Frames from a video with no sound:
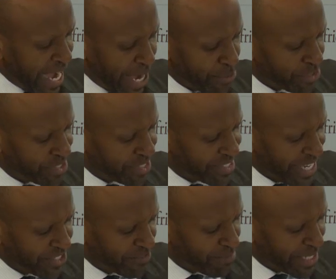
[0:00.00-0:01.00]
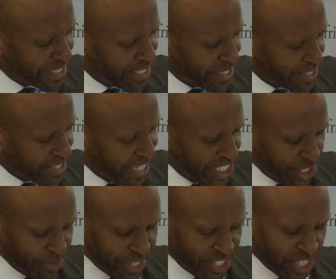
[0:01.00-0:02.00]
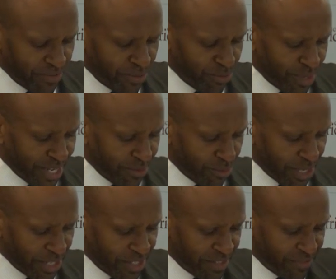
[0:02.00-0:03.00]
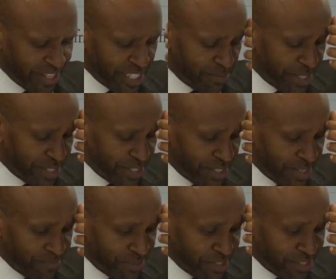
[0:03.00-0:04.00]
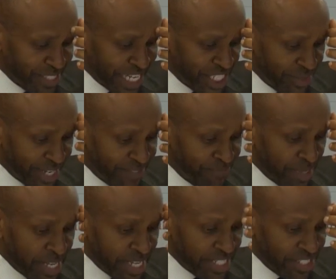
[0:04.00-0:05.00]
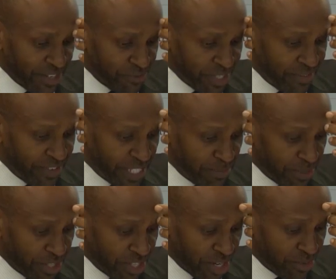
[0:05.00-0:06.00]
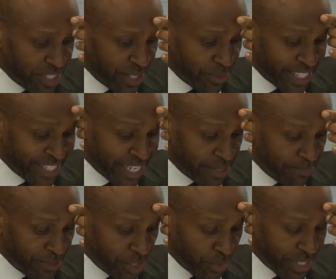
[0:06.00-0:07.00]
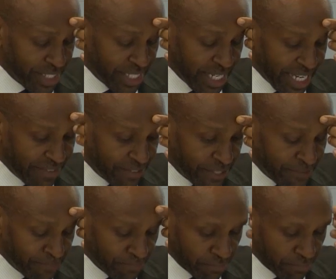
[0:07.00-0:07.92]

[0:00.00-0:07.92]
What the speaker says: I would start off by saying that Nigerian Sovereign Investment Authority was set up in 2011,